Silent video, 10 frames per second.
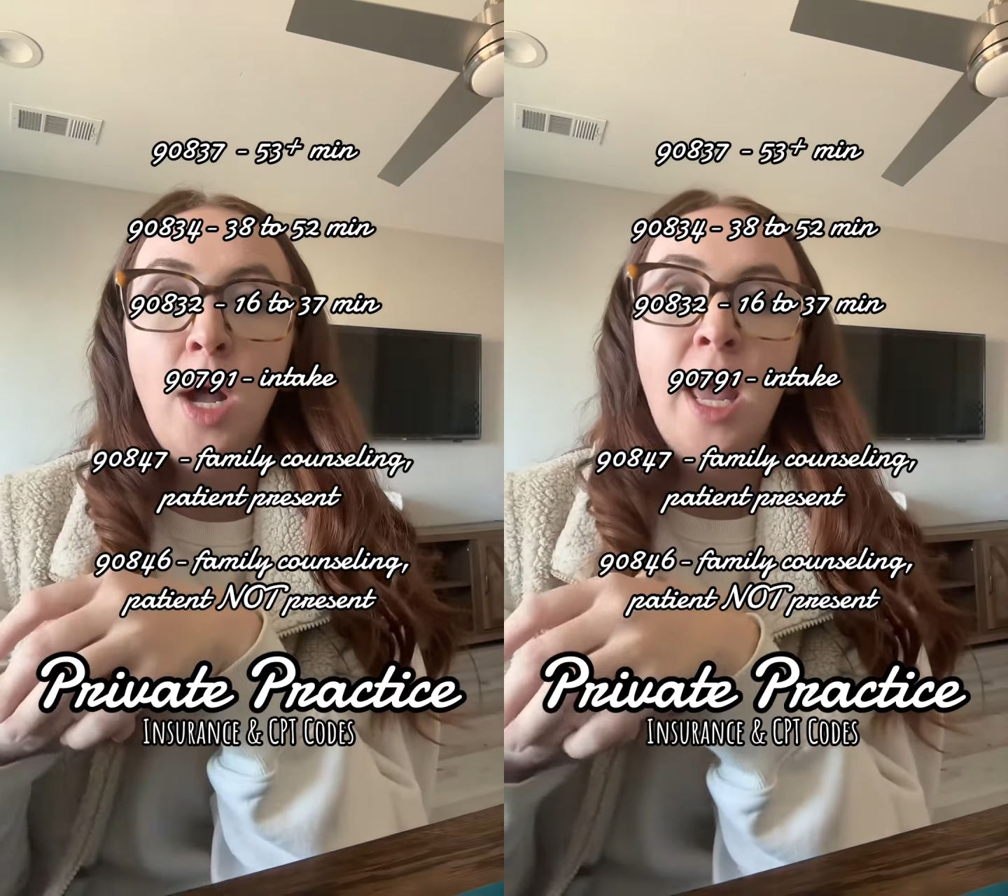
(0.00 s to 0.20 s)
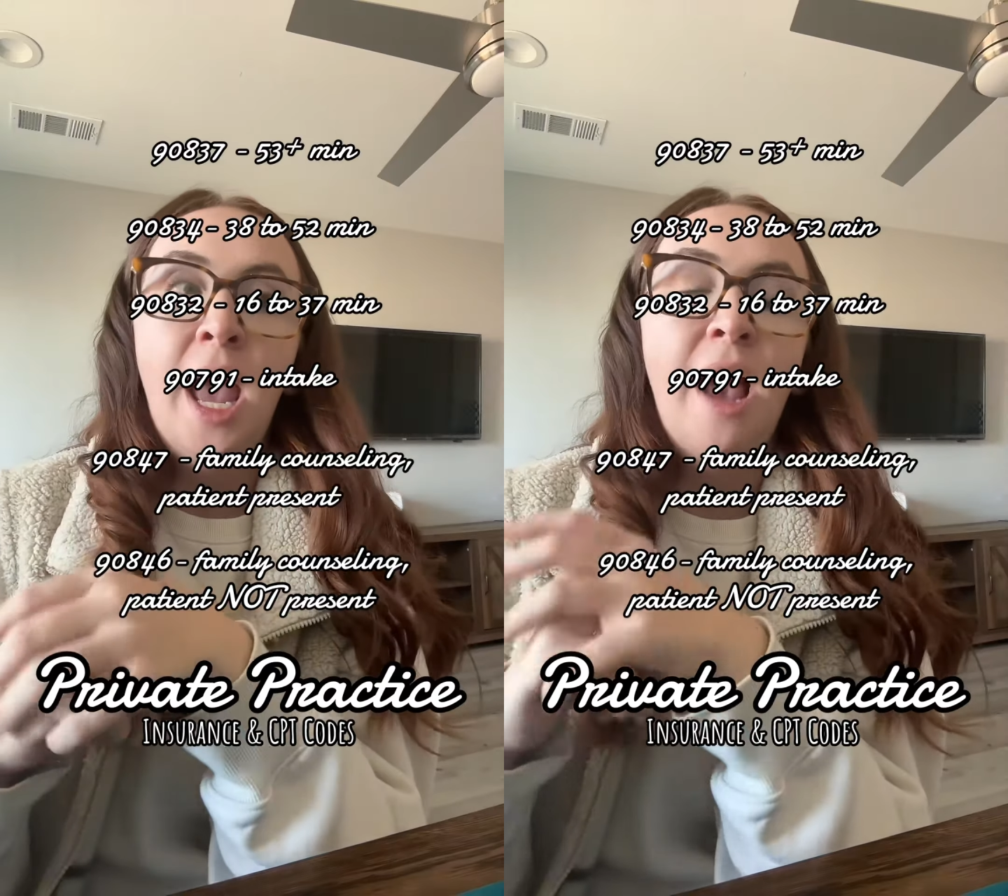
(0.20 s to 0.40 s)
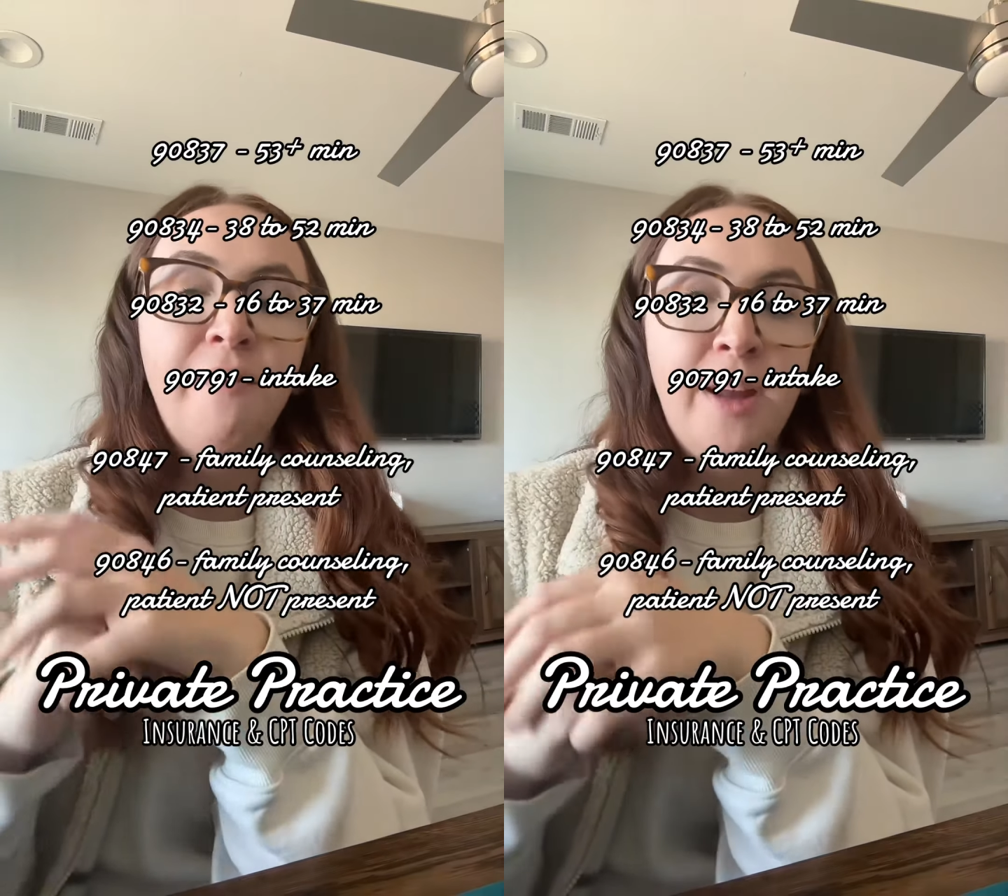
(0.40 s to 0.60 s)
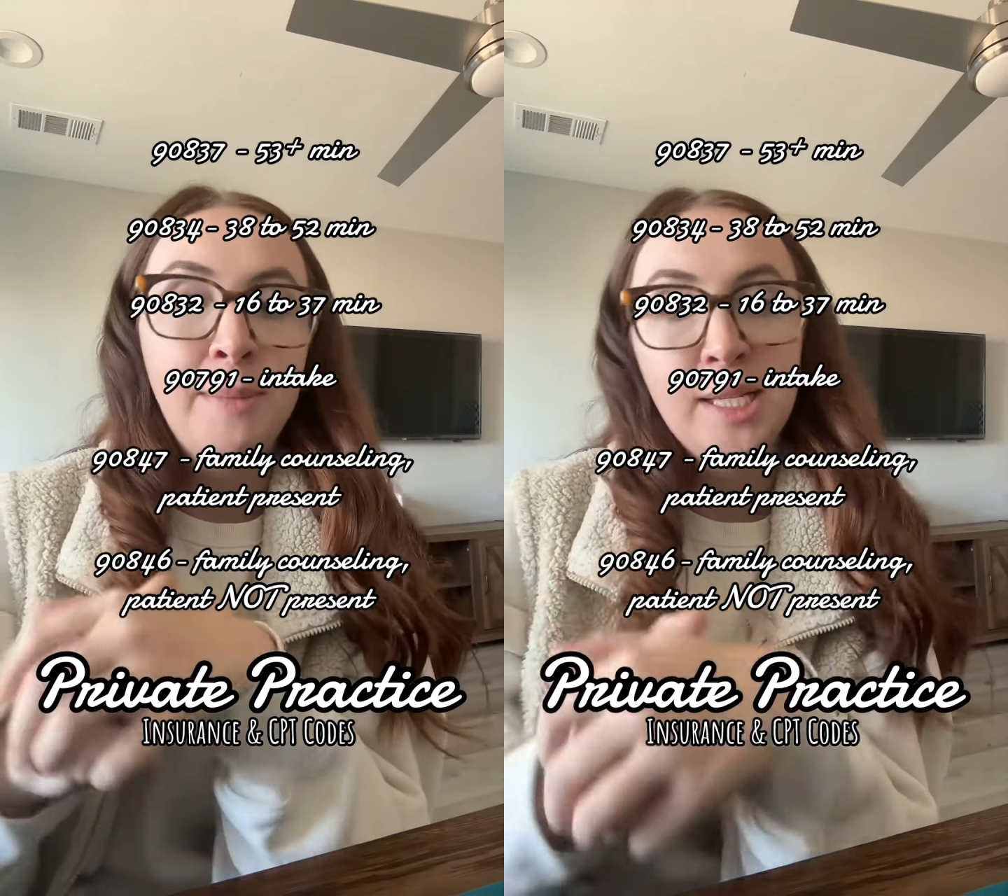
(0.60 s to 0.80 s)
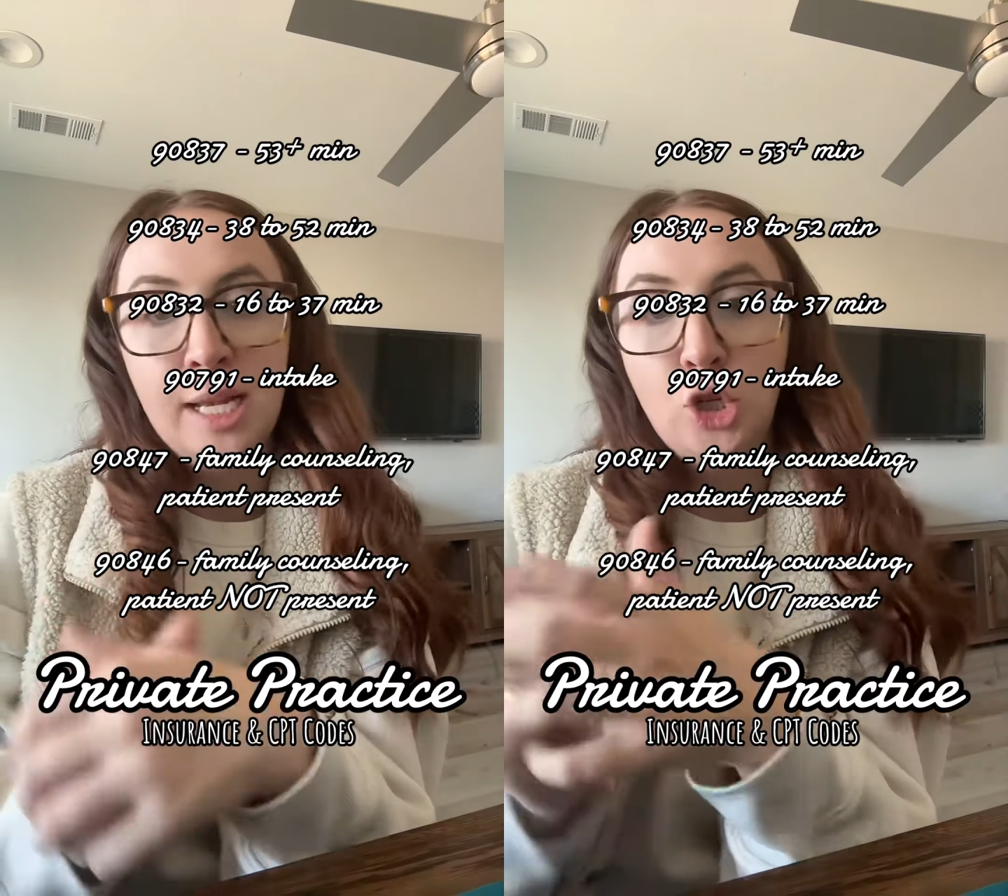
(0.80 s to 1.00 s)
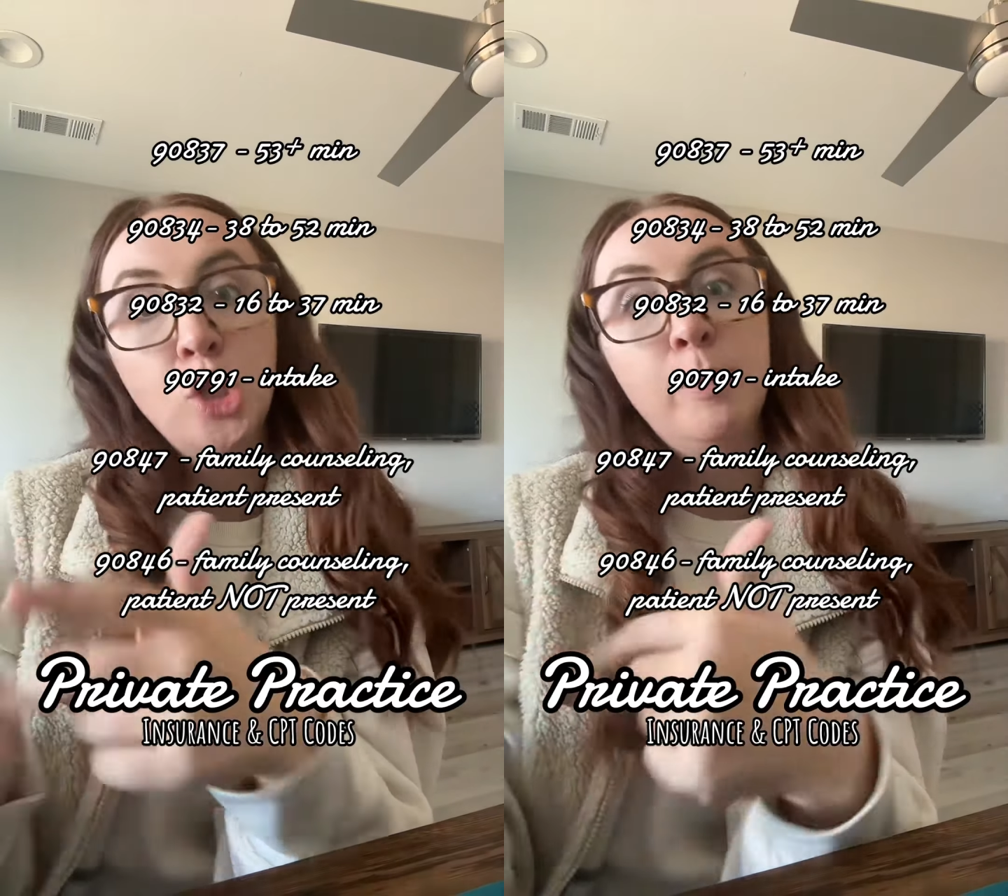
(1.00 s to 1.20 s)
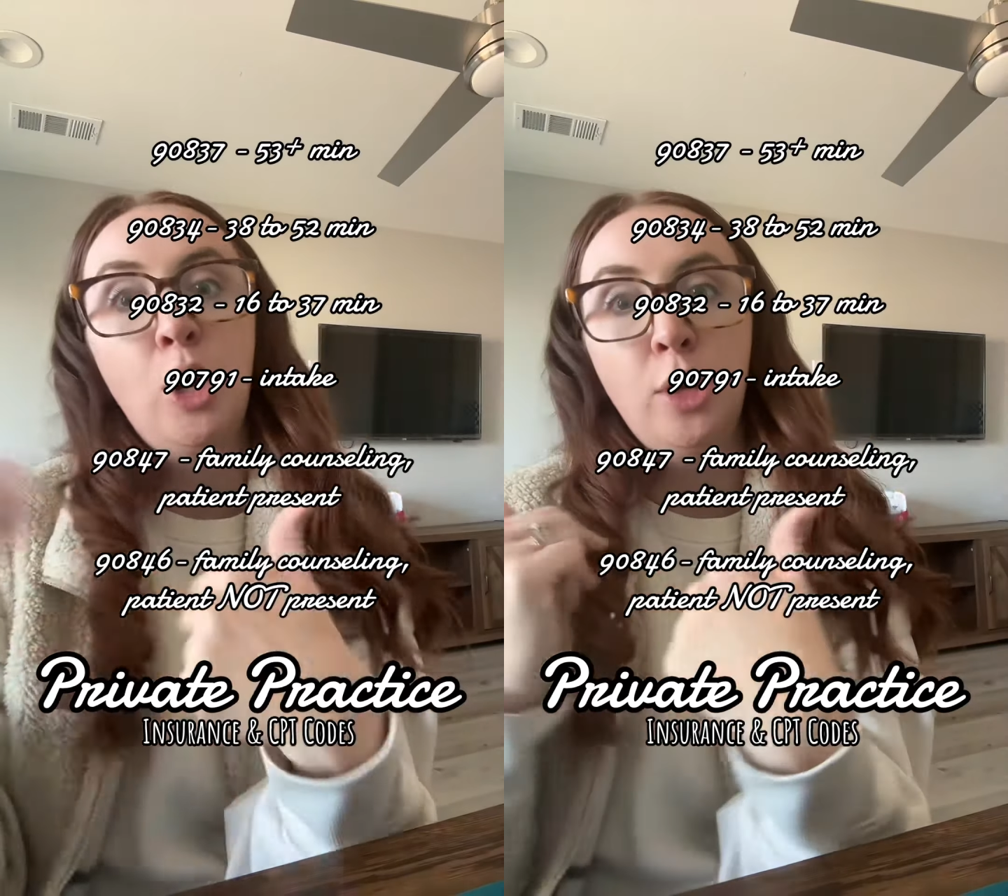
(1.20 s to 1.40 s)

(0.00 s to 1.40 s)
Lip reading: have family sessions but only